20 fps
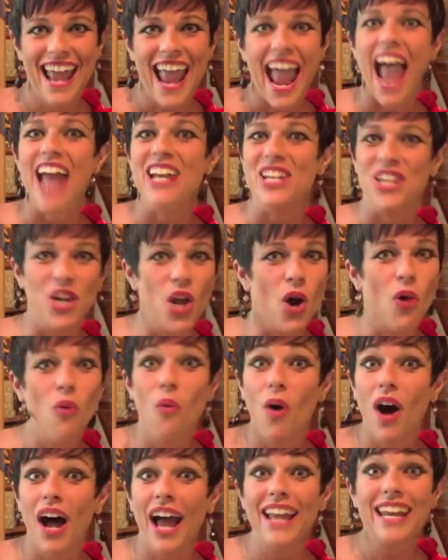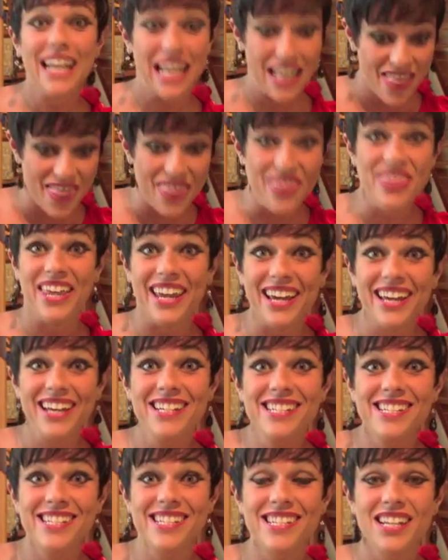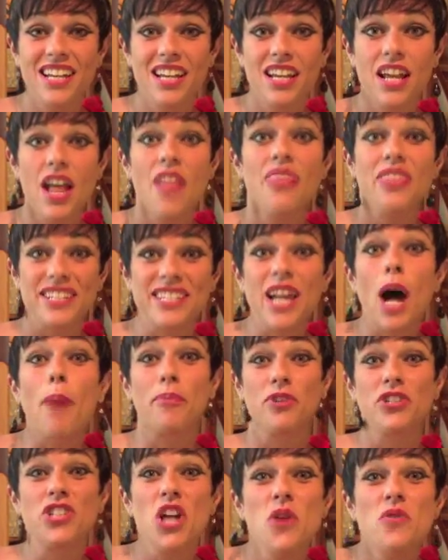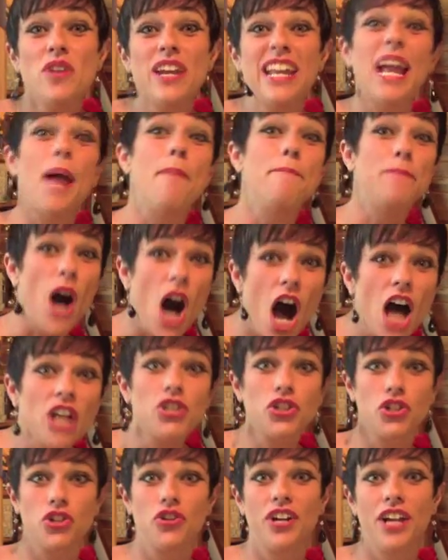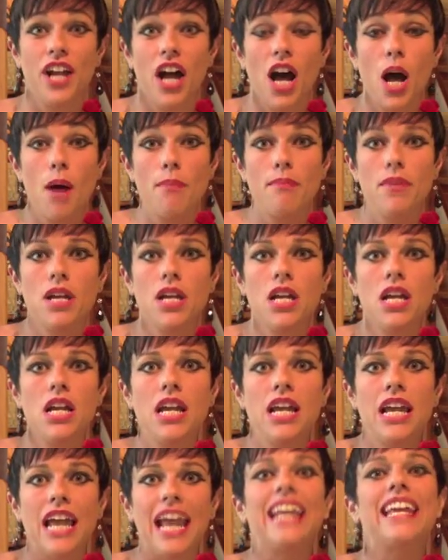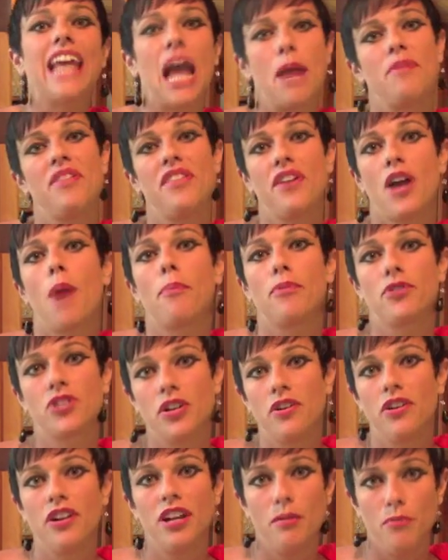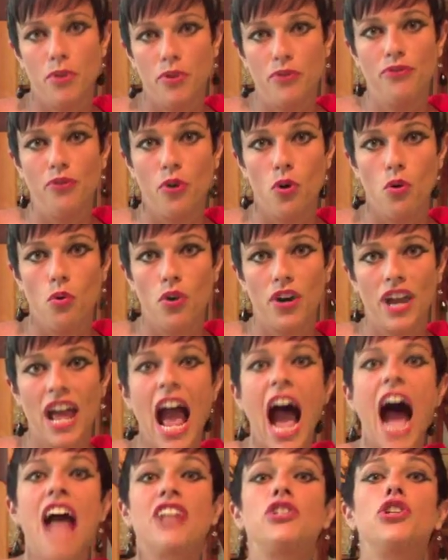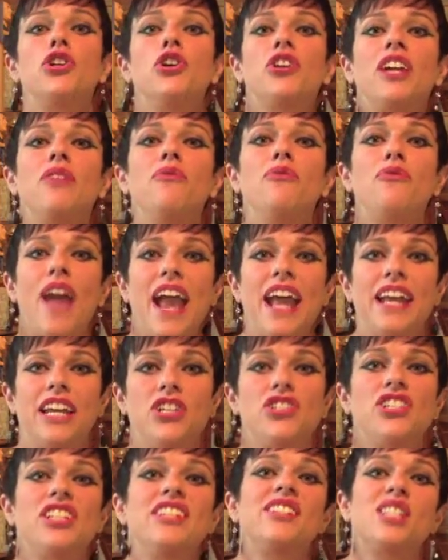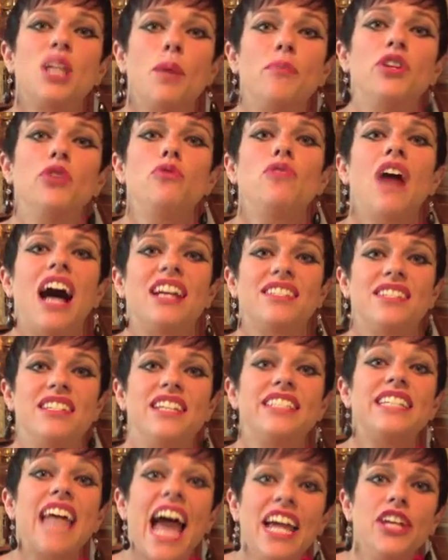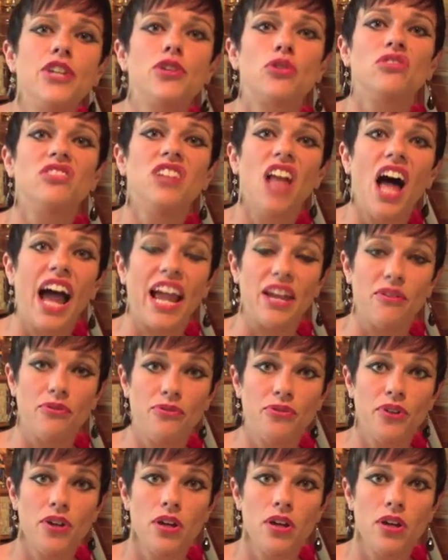And you know what? This opportunity and posturing up, it gave me the opportunity to move forward. I took advantage. See, some of you guys need to take your life